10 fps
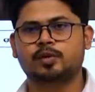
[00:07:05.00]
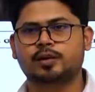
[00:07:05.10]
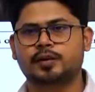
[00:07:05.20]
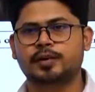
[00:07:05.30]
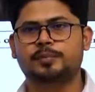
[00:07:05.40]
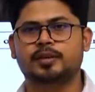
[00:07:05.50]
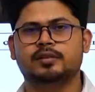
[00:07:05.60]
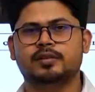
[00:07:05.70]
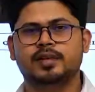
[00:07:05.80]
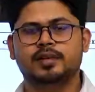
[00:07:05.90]
country B,
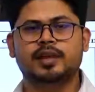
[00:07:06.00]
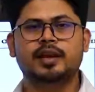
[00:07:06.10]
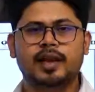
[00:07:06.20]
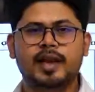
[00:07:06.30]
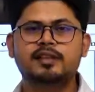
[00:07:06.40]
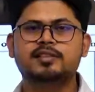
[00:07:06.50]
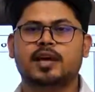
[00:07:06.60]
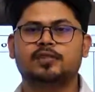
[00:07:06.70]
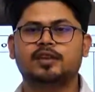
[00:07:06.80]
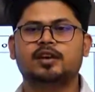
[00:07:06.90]
then A is
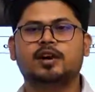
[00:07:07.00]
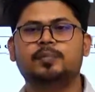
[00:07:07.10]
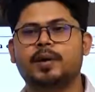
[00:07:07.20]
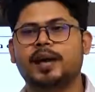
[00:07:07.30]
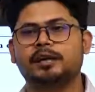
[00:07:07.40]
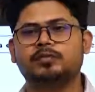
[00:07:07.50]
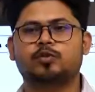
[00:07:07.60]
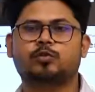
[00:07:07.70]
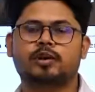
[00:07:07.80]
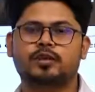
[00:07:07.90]
having a comparative
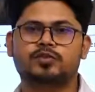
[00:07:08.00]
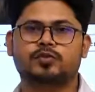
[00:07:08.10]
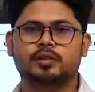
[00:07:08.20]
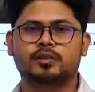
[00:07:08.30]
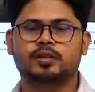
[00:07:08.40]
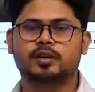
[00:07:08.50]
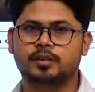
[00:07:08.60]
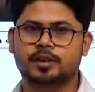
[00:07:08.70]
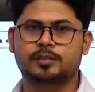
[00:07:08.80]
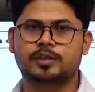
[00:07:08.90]
advantage over
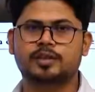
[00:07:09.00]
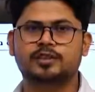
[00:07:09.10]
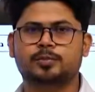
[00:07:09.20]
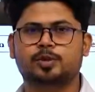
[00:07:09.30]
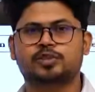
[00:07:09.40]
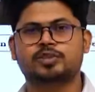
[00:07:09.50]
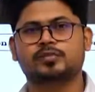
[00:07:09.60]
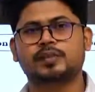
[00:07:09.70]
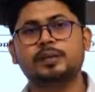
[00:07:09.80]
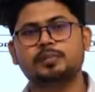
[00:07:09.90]
country B in the production
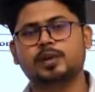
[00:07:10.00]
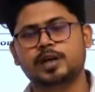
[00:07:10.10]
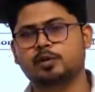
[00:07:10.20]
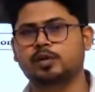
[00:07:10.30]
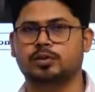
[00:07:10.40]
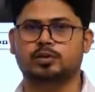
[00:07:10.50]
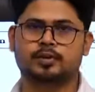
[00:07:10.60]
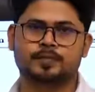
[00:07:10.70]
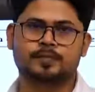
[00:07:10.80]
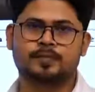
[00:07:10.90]
of that particular good.
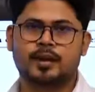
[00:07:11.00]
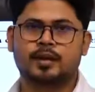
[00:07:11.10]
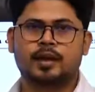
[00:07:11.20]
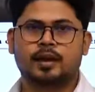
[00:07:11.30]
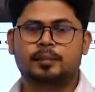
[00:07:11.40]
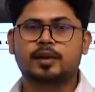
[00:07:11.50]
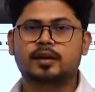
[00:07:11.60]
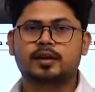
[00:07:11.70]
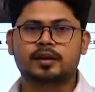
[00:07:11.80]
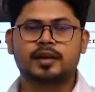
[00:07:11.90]
But
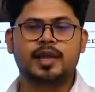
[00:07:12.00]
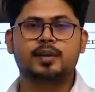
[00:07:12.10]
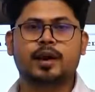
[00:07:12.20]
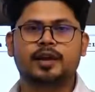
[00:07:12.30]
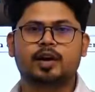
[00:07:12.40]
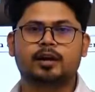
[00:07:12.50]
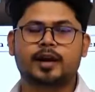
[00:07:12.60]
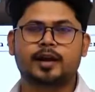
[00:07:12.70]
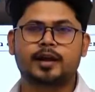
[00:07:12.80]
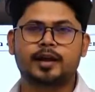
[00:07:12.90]
country A
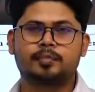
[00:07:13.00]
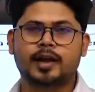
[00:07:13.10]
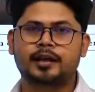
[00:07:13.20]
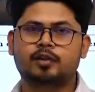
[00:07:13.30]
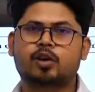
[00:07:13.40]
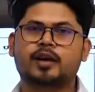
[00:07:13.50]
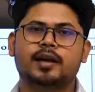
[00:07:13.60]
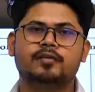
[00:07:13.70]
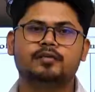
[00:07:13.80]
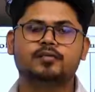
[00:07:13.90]
might not
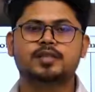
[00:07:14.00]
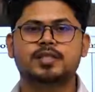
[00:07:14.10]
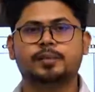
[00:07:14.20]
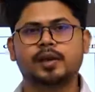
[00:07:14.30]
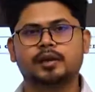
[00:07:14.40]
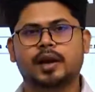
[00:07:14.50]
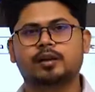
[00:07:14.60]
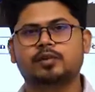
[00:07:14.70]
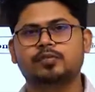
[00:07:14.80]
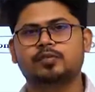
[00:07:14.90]
have the similar
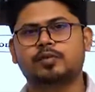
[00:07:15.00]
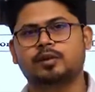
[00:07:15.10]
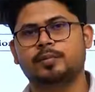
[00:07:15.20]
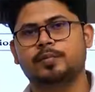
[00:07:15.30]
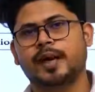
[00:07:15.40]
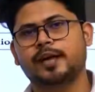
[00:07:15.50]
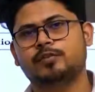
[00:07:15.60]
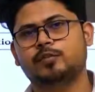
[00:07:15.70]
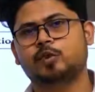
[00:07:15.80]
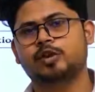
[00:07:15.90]
kind of comparative
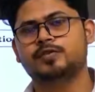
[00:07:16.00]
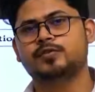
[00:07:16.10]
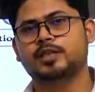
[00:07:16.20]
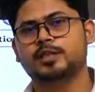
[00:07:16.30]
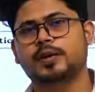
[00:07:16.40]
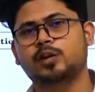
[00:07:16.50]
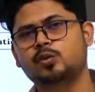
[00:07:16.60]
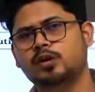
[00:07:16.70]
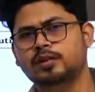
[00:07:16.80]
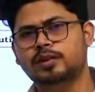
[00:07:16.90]
advantage with respect
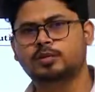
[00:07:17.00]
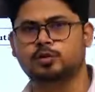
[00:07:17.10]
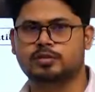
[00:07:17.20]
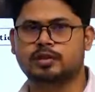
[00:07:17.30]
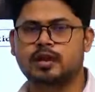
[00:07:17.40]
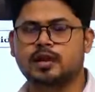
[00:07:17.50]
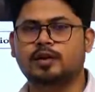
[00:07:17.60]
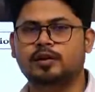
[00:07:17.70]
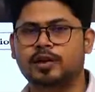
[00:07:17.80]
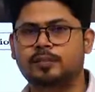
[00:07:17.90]
to other goods.
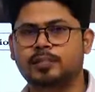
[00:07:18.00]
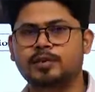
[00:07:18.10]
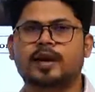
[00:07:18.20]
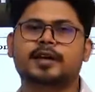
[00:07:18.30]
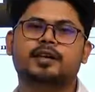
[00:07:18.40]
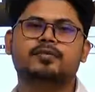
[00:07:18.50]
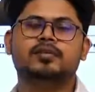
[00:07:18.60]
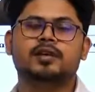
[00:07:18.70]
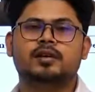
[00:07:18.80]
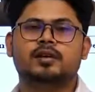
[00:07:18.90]
Country B might have
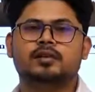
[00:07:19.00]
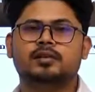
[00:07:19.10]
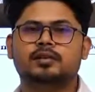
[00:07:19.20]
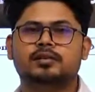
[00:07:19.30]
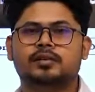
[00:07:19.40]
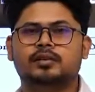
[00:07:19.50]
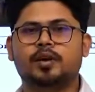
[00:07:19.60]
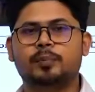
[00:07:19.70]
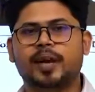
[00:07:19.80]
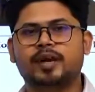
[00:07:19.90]
the
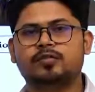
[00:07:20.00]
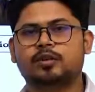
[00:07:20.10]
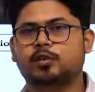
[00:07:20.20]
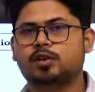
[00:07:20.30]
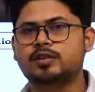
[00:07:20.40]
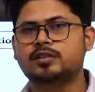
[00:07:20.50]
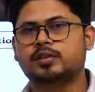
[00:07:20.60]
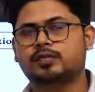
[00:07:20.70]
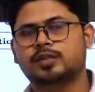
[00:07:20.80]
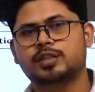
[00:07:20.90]
comparative advantage
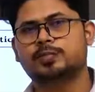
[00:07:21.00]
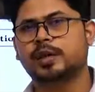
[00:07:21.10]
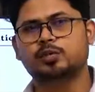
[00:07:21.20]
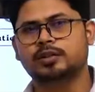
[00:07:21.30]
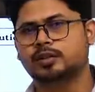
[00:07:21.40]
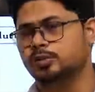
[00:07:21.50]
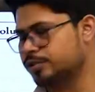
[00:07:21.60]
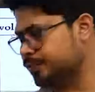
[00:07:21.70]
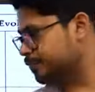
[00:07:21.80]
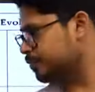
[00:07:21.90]
with respect to other
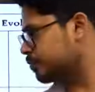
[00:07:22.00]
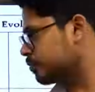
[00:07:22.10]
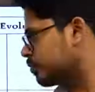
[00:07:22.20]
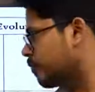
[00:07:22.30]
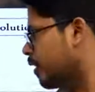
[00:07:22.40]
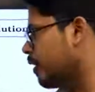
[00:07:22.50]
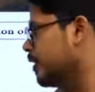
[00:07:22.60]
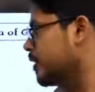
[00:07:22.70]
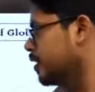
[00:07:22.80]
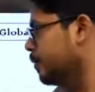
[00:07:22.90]
goods.
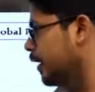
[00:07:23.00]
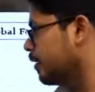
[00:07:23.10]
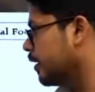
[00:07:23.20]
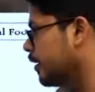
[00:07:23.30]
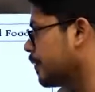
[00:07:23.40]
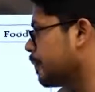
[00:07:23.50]
Similarly,